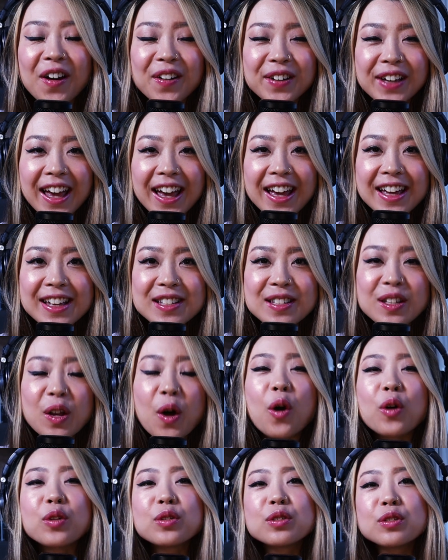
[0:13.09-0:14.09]
Okay,
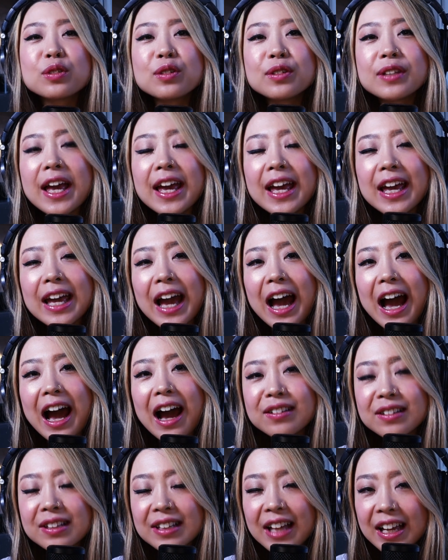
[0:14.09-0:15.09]
so today
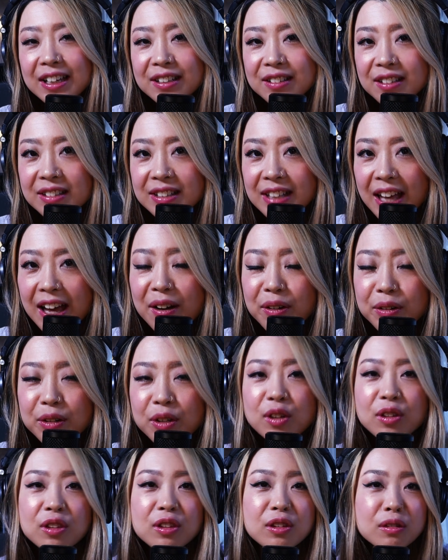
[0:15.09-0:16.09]
I'd like to tell
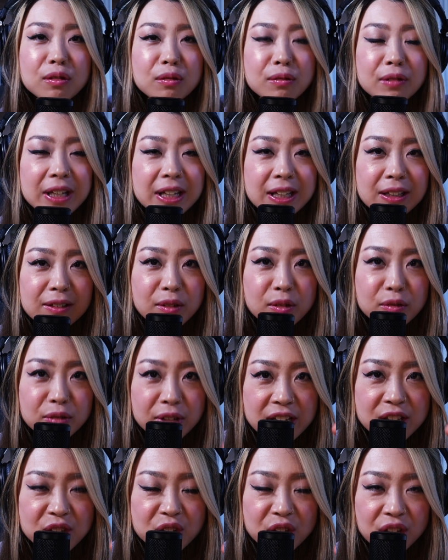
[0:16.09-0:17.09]
you three
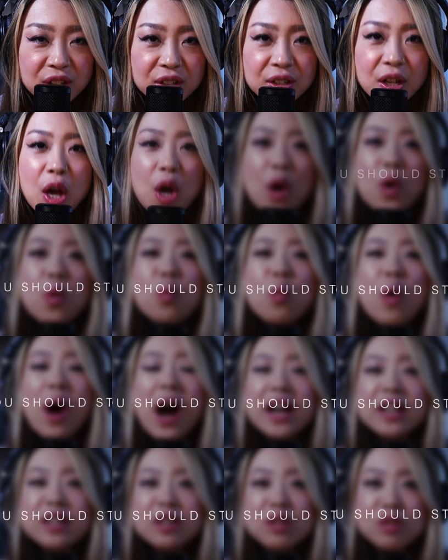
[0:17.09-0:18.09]
reasons
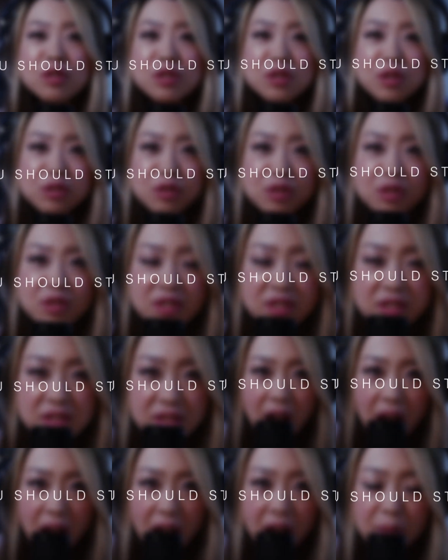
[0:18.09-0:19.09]
why you should
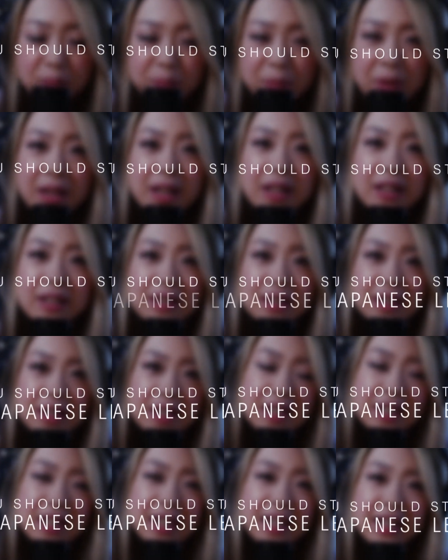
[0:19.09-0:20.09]
stop
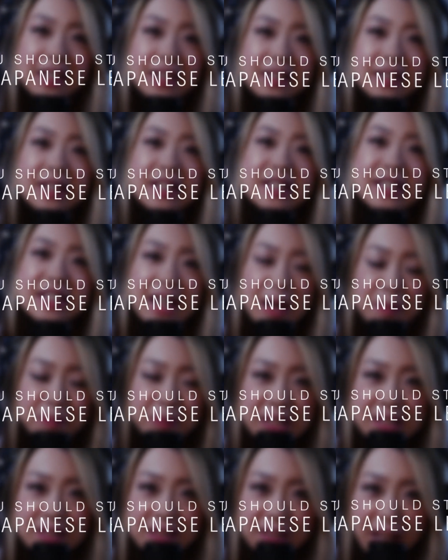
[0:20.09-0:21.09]
learning
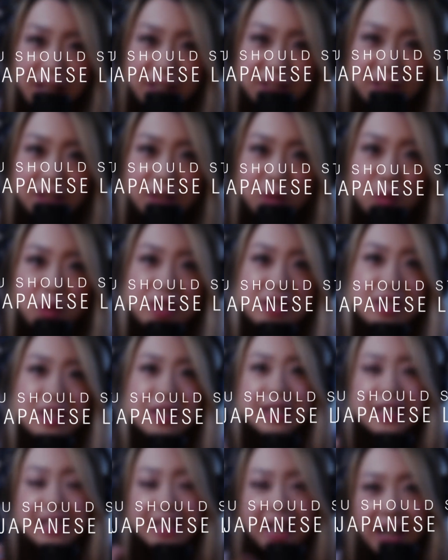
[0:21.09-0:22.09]
Japanese letter, which
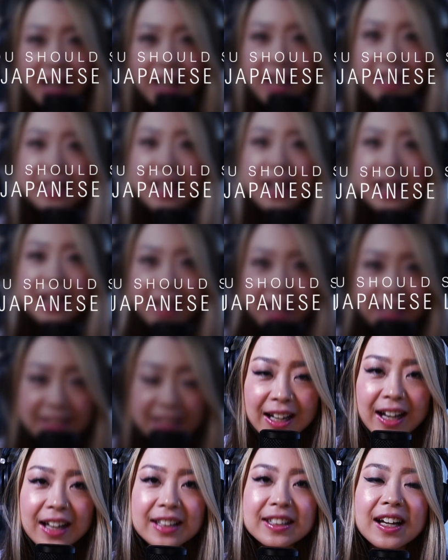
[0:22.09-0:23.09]
is hiragana,
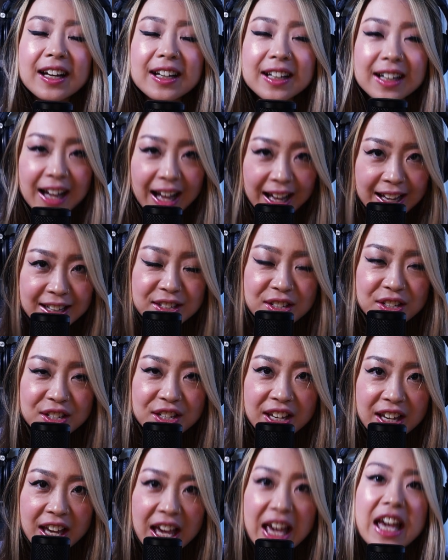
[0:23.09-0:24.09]
katakana,
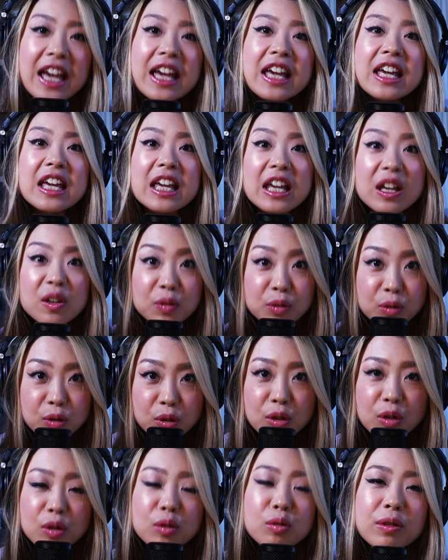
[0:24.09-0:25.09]
kanji, if
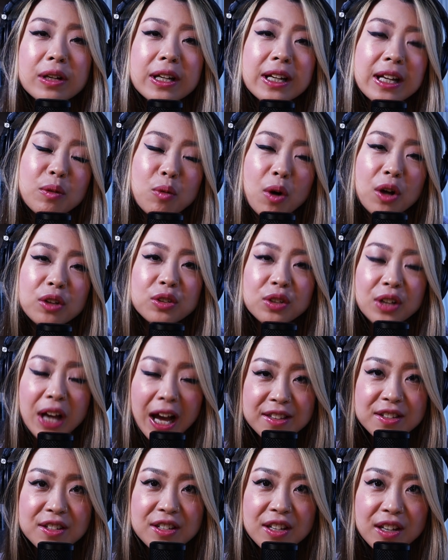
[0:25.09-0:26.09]
you really want to
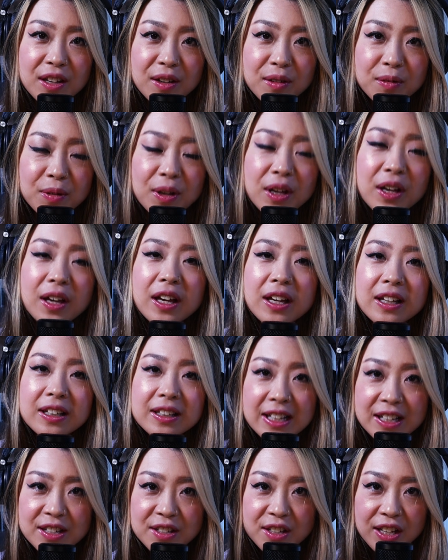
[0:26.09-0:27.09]
achieve
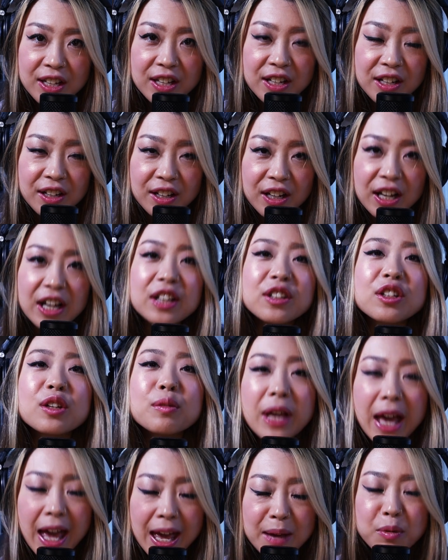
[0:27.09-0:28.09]
this year
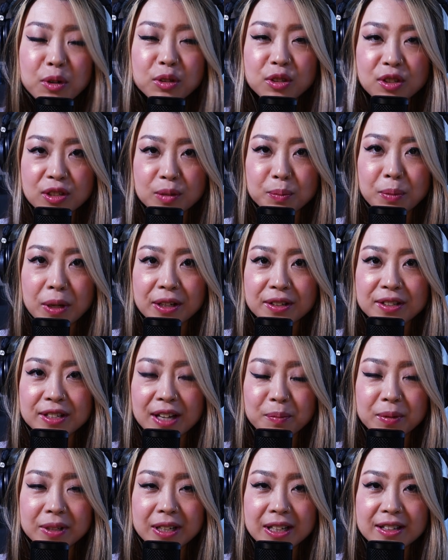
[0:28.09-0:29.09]
to be able to speak
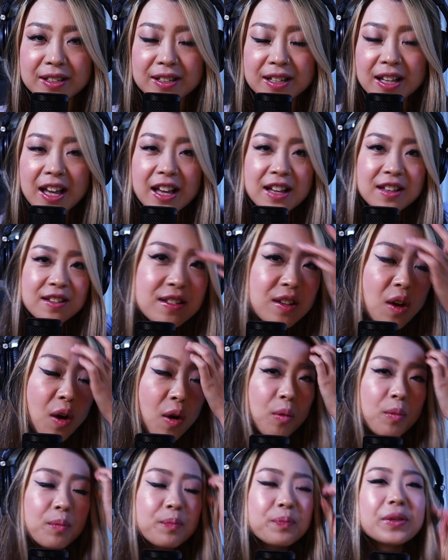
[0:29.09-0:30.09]
Japanese.
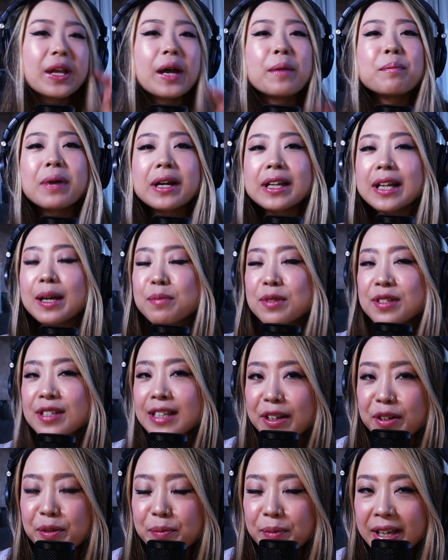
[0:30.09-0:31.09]
So my name is
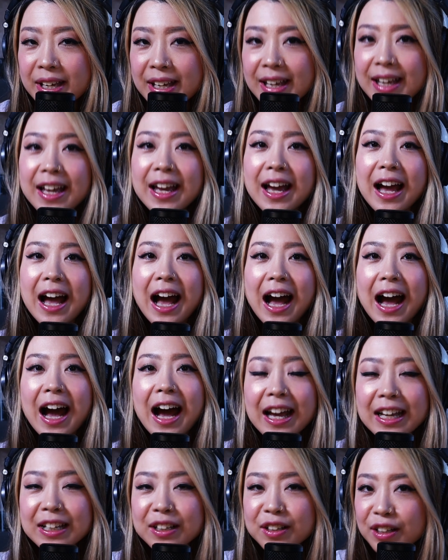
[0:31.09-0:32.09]
Terumi.
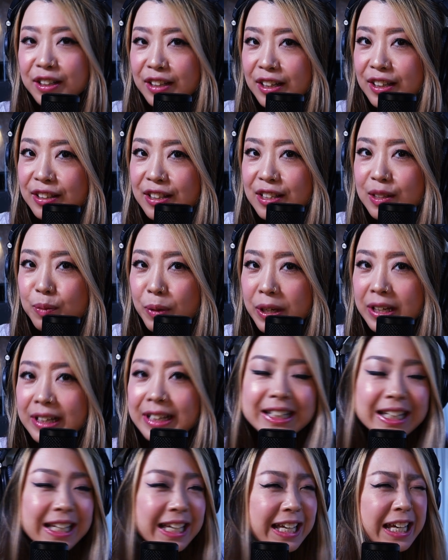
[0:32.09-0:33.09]
I couldn't
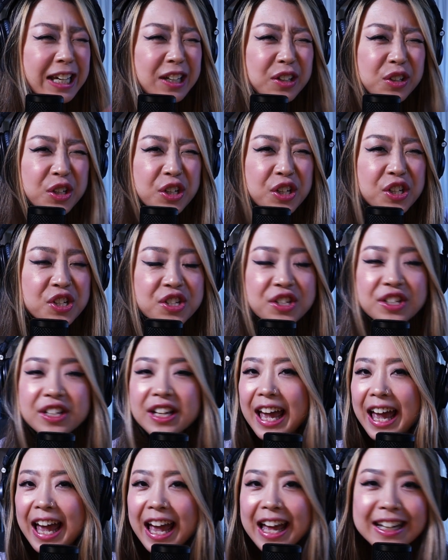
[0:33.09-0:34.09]
speak
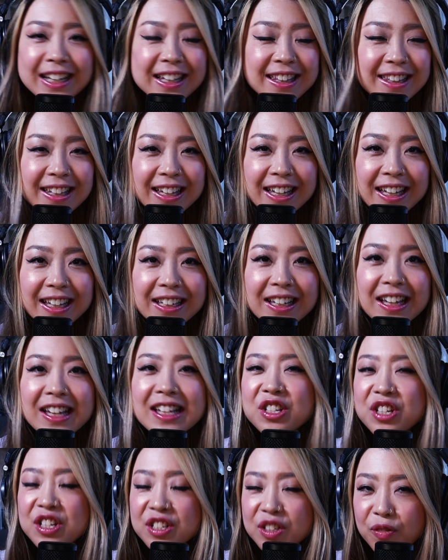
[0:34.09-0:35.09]
English anything
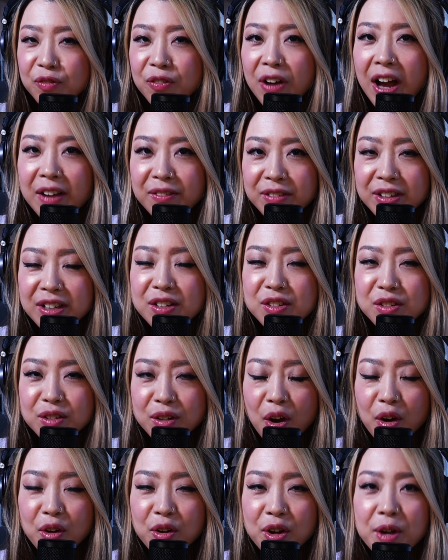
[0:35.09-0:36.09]
just 5 years
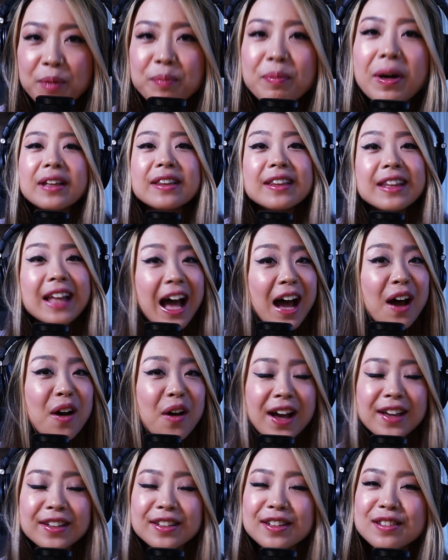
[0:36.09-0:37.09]
ago, but
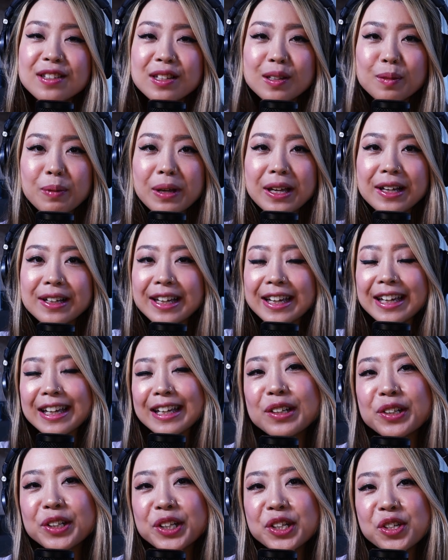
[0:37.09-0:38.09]
now I can speak
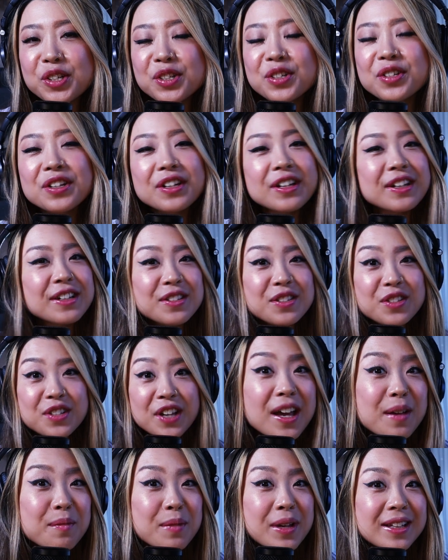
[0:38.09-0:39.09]
English,
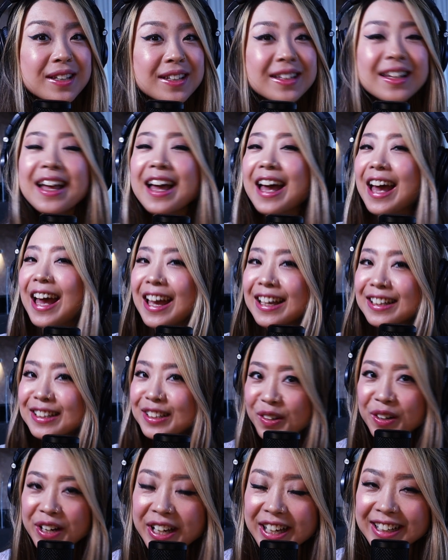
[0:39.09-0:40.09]
German,
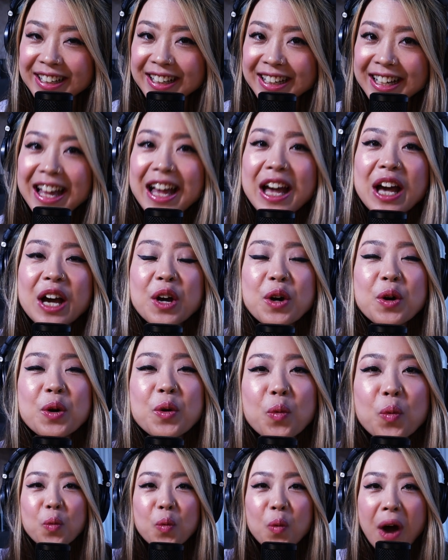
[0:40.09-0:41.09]
and Greek.
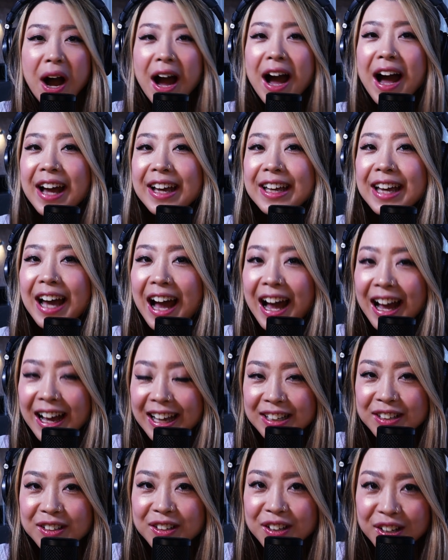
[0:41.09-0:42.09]
Why
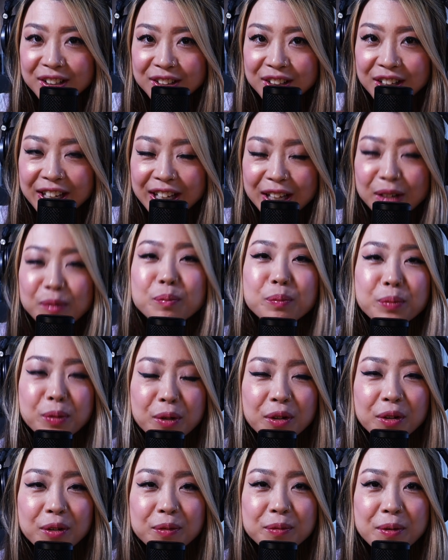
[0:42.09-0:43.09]
I could
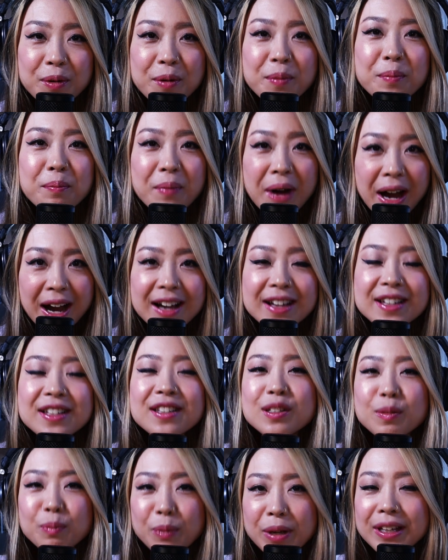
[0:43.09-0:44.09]
improve
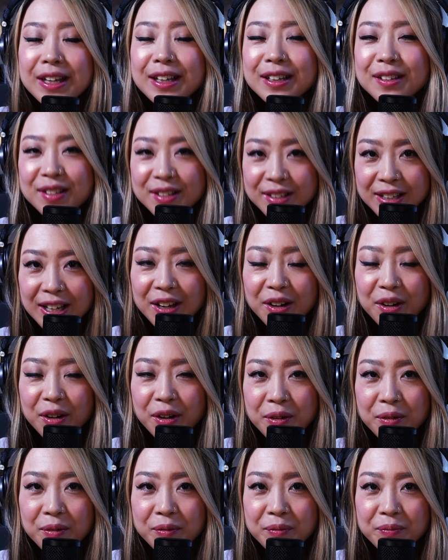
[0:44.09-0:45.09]
my speaking
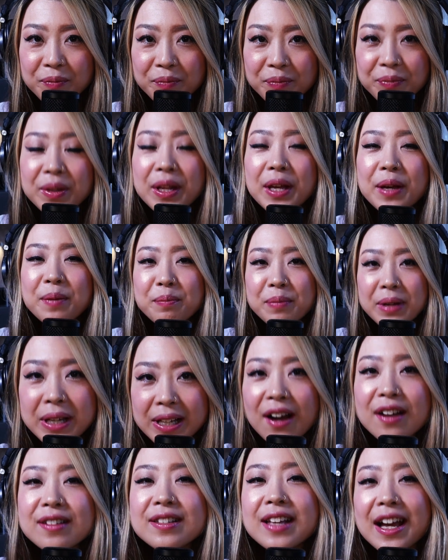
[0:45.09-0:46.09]
skill?
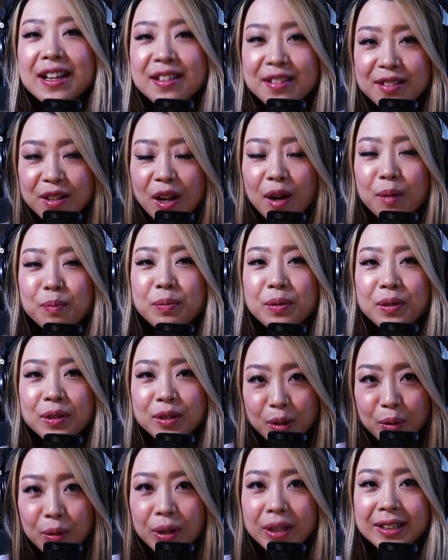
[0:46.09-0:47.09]
Because I stopped
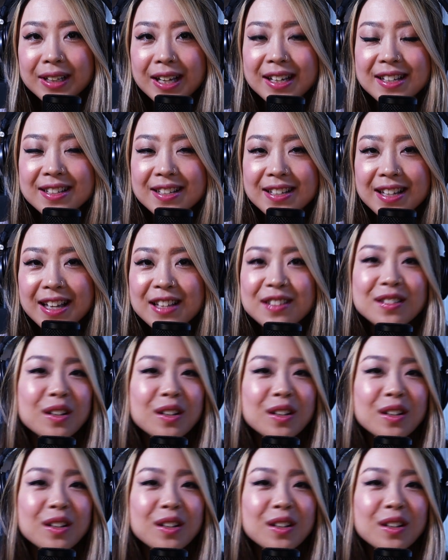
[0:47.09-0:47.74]
doing this.